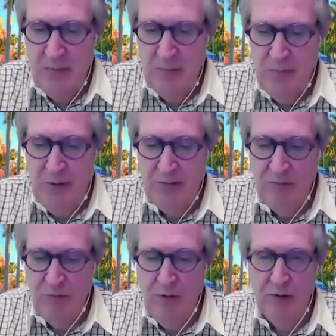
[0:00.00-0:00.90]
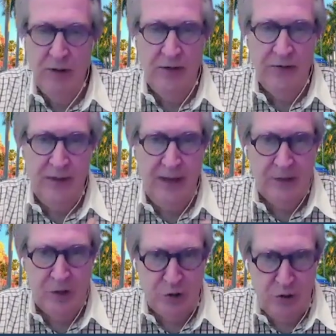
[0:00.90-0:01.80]
But rarely is
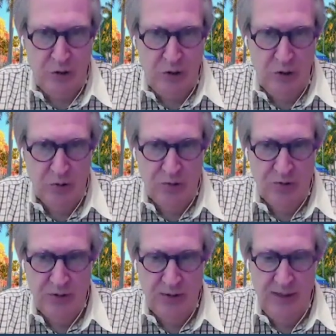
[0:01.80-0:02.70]
that disclosed.